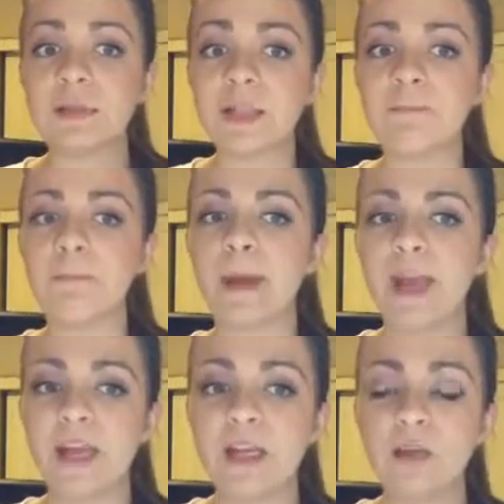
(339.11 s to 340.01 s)
limb
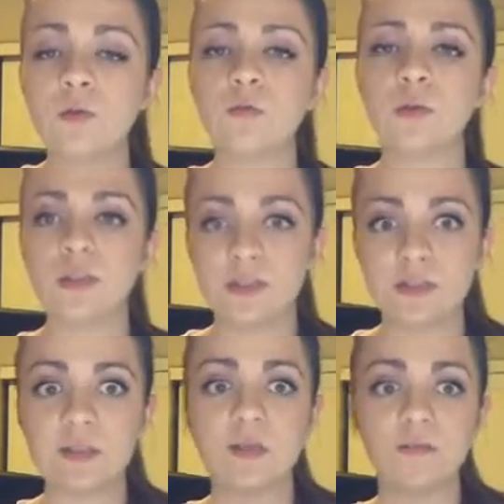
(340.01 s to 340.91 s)
pain, which is
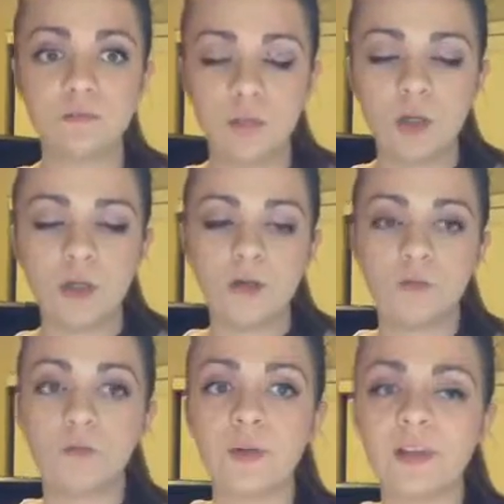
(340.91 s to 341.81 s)
a
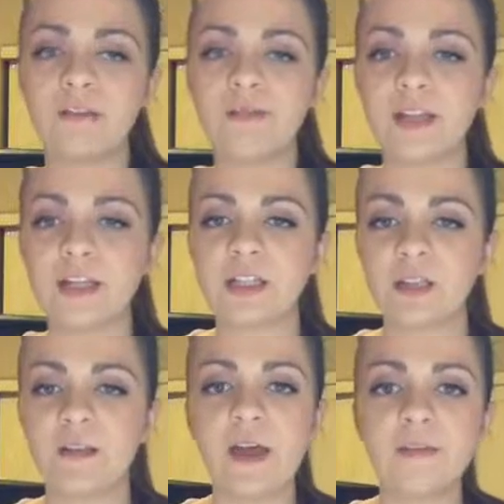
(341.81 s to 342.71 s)
real
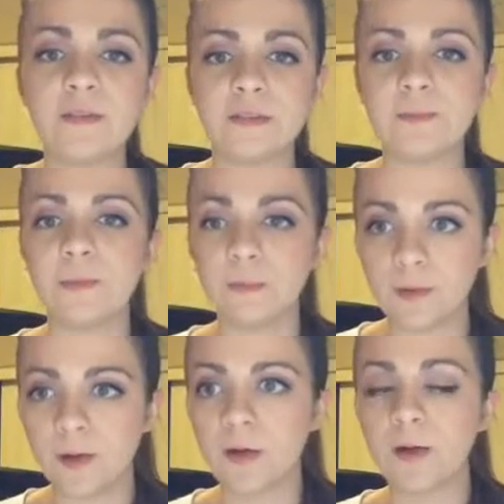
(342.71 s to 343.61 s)
affliction that these people
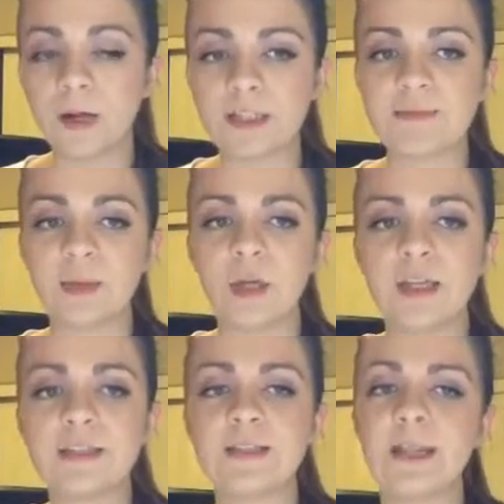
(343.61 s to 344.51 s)
are
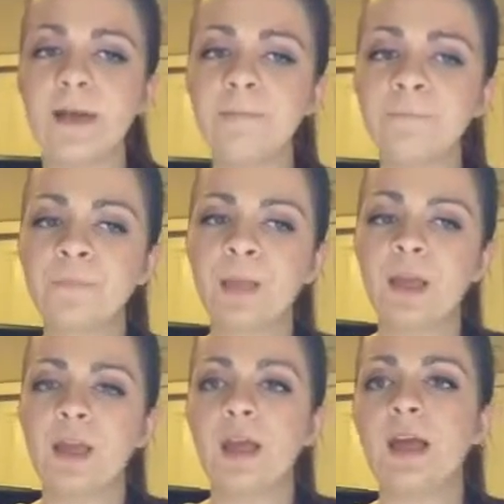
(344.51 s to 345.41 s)
experiencing.
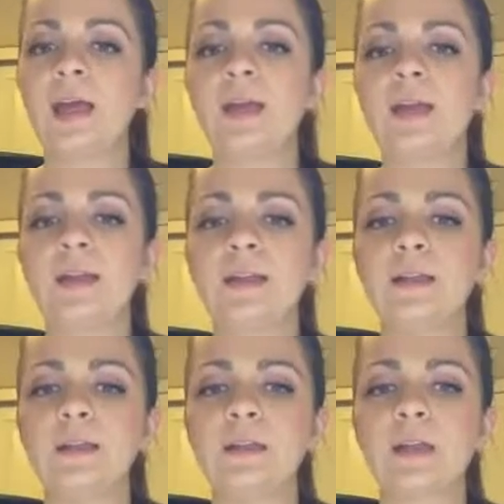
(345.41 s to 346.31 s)

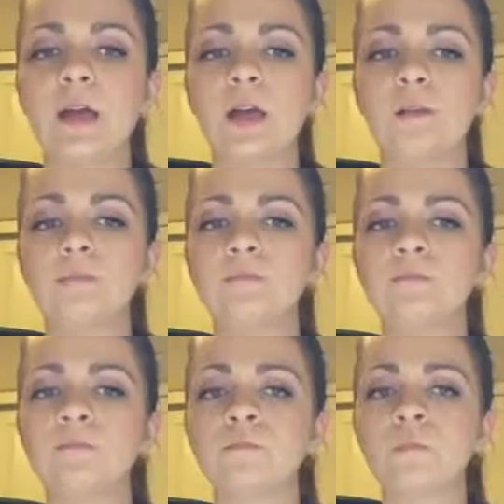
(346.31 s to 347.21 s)
And
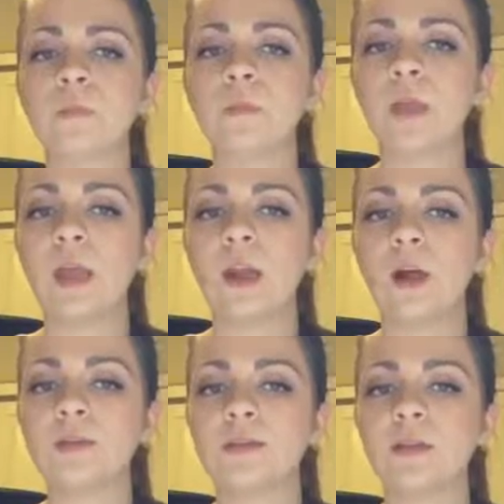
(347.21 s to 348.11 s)
it
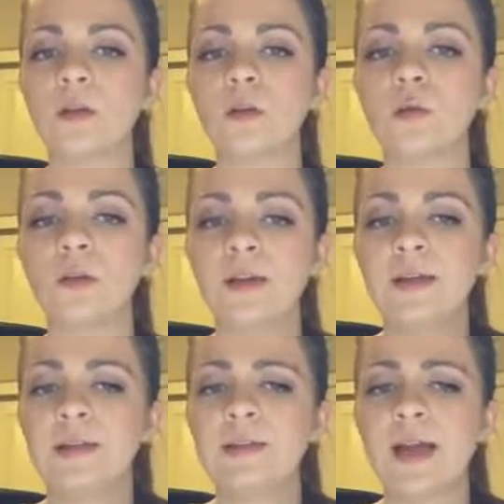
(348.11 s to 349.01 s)
also
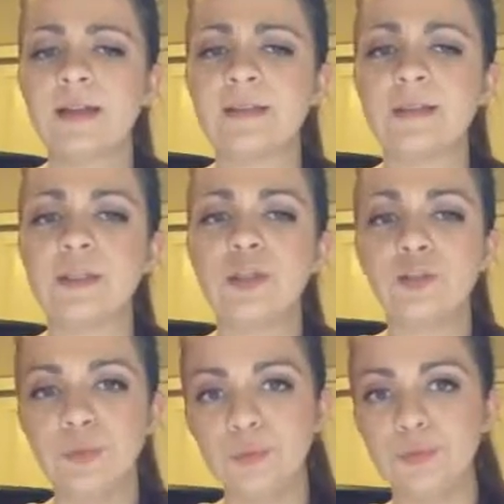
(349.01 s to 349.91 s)
ties
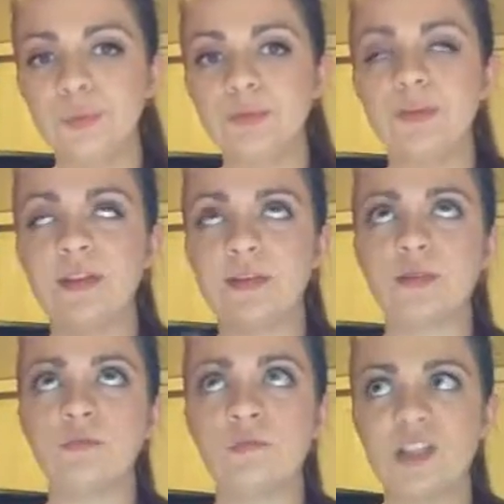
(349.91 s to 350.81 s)
into this
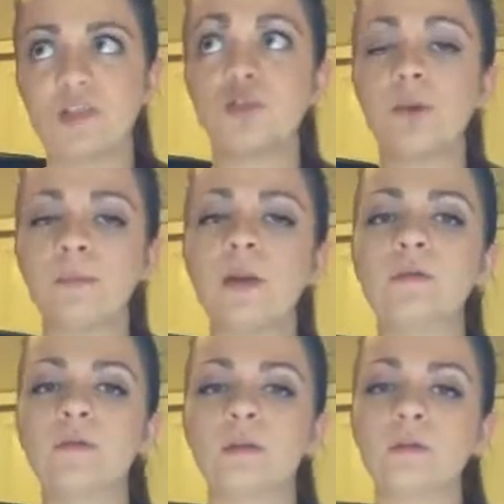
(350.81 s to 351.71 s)
treatment
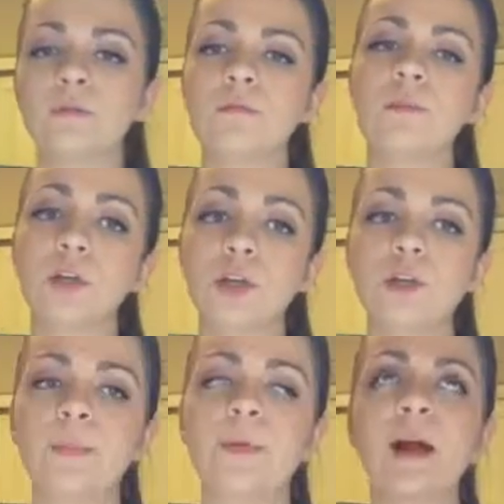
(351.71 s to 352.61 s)
for
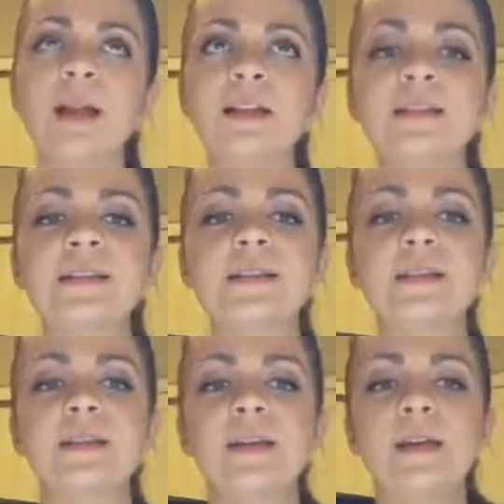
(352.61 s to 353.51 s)
learned paralysis